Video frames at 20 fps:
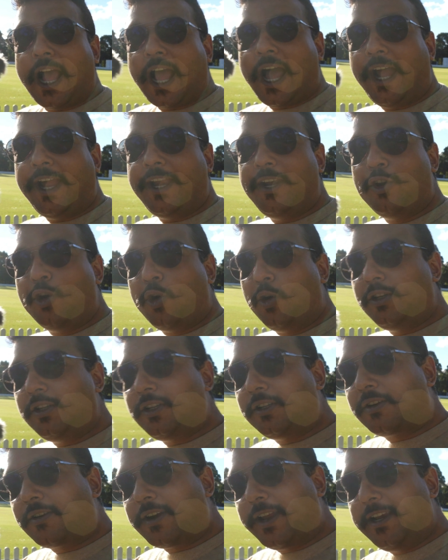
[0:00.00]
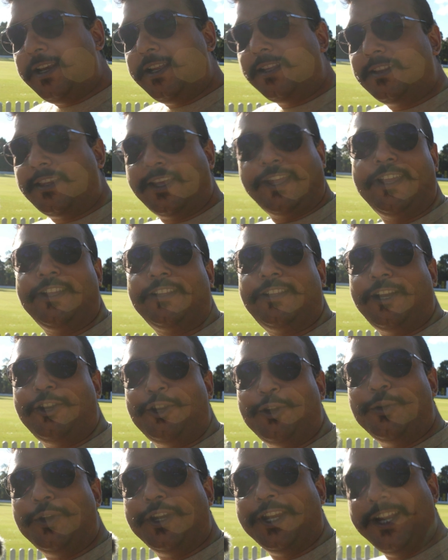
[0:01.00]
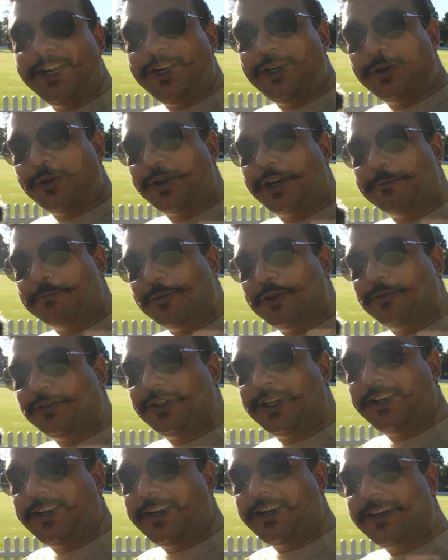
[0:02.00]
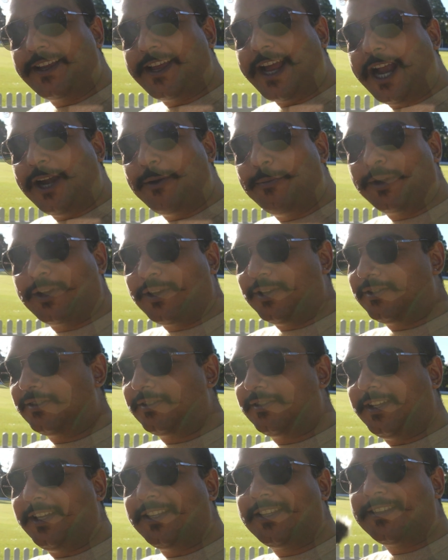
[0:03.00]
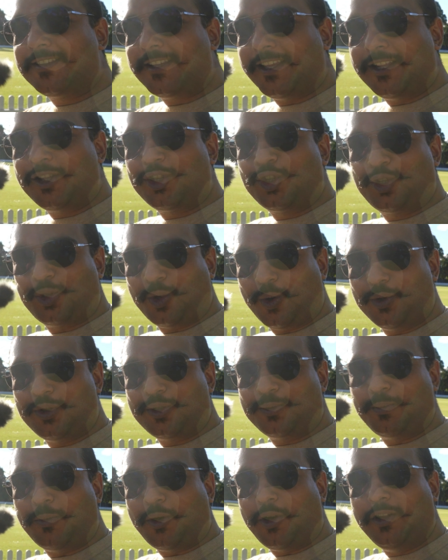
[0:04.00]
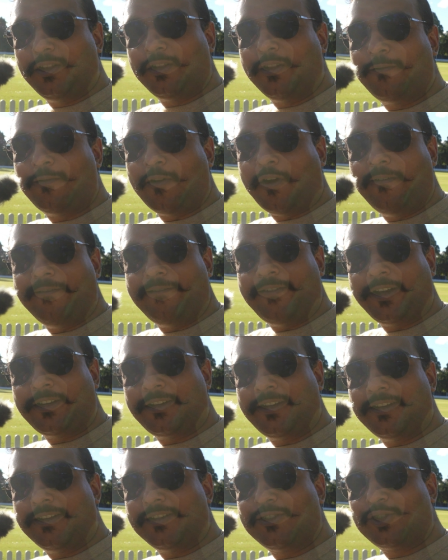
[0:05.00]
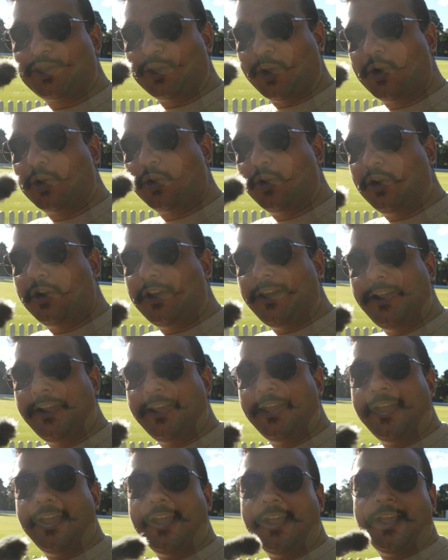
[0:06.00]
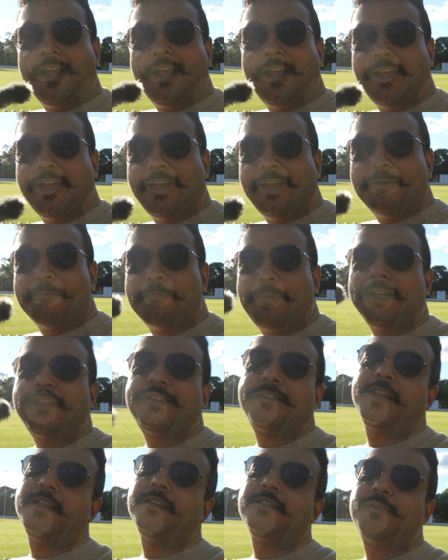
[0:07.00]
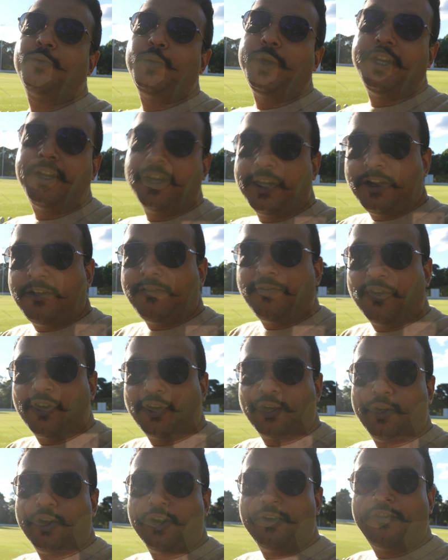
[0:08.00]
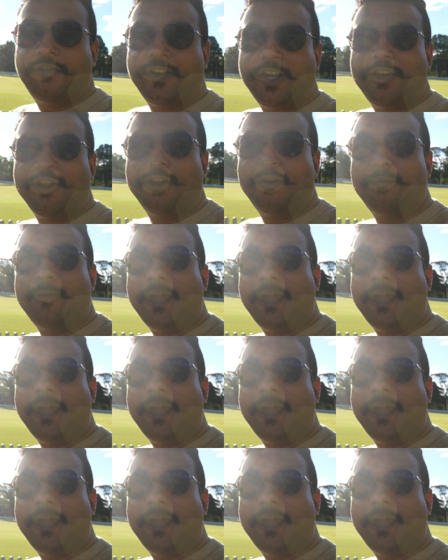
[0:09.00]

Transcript: I don't really think that you need to remove the dit cat because it's so small, the form factor is so good, but since we did it for Rode Video